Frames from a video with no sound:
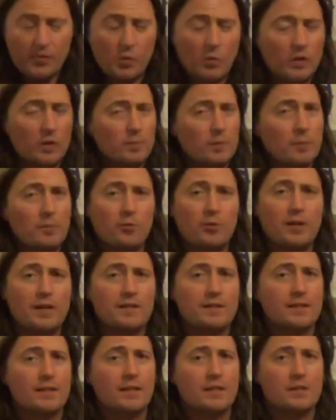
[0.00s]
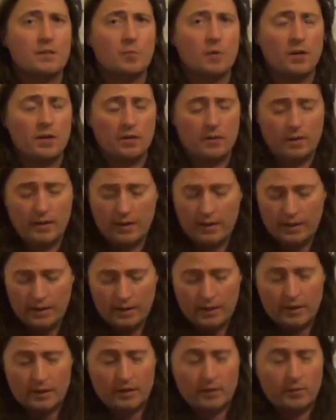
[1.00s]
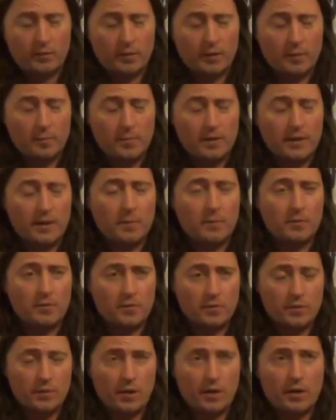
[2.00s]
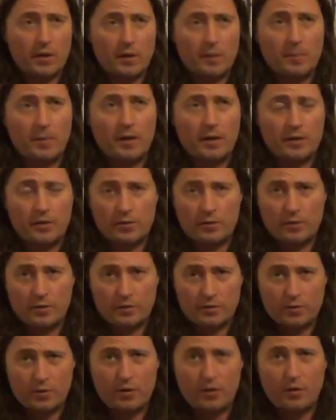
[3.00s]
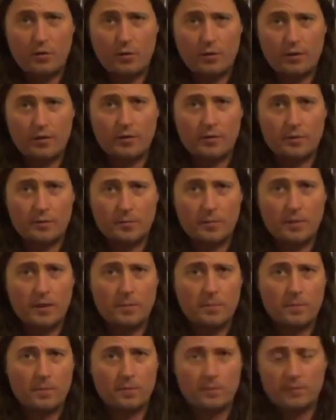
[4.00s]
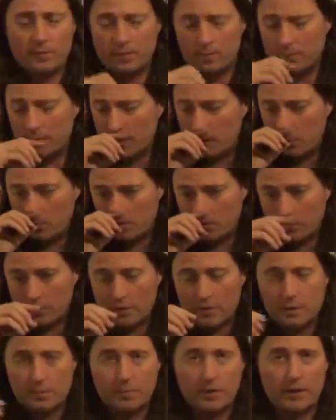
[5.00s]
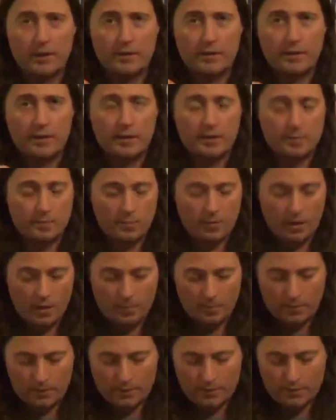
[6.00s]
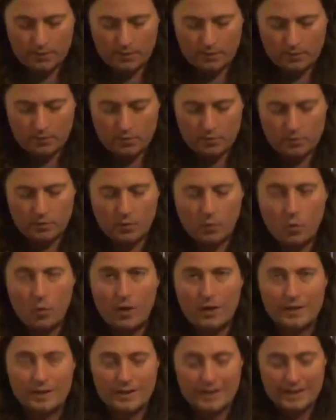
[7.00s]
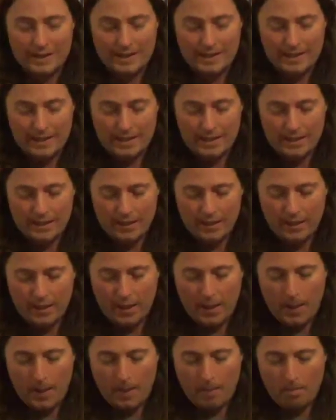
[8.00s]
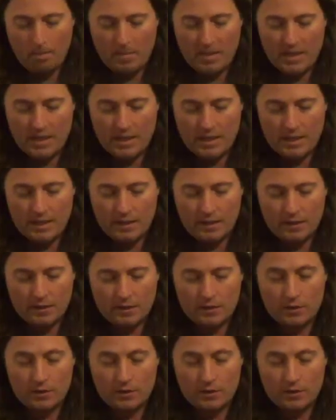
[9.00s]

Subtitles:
You want to memorize that as well. You want to be able to talk about your guitar with other people, be able to explain things properly. So, string 1, E, B,